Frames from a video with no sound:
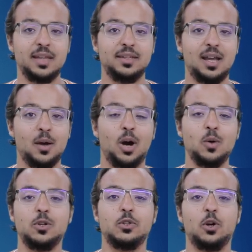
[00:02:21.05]
And now
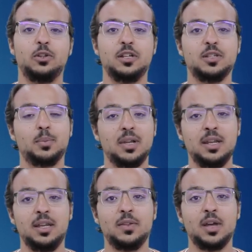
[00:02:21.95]
I will start
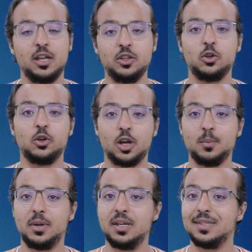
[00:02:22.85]
explaining the
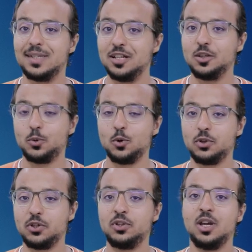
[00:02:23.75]
intercompany sales
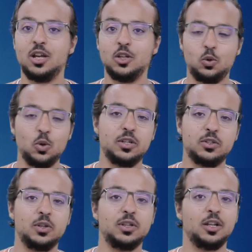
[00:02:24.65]
process to
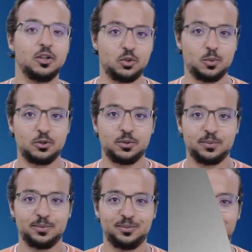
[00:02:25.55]
external customers.
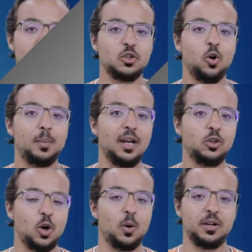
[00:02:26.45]
Let's go
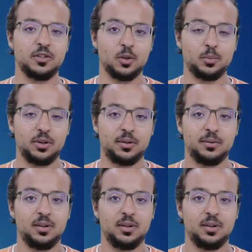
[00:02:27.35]
back to our example.